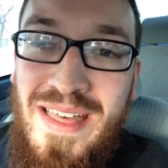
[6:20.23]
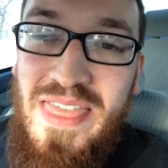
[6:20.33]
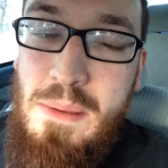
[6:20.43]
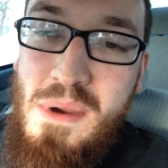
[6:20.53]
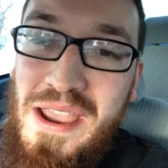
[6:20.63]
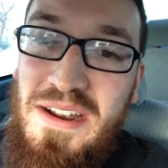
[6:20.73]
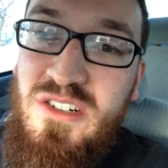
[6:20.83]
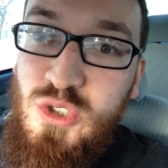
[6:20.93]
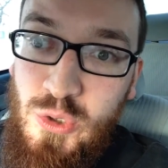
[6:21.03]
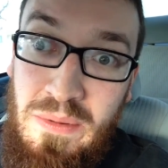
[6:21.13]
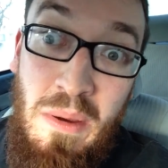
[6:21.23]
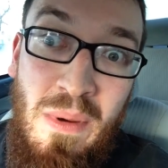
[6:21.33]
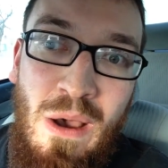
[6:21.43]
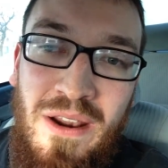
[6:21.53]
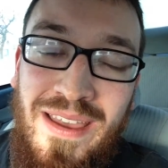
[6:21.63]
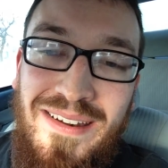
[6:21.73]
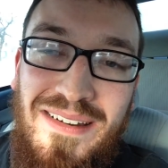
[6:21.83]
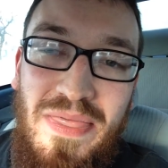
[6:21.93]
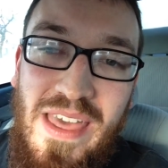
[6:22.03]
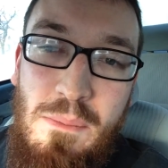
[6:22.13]
They might dream about it,
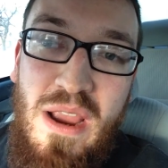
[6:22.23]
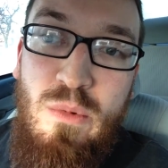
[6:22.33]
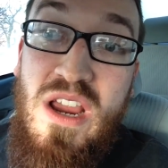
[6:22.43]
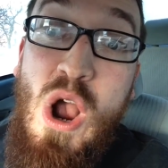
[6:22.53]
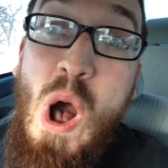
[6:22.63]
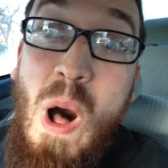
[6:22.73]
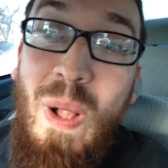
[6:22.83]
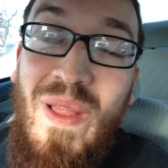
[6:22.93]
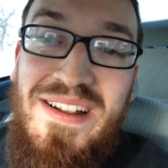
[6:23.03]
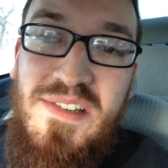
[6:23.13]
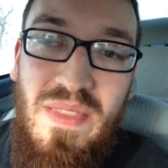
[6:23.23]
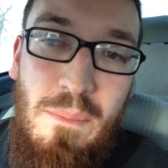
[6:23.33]
they might recall it,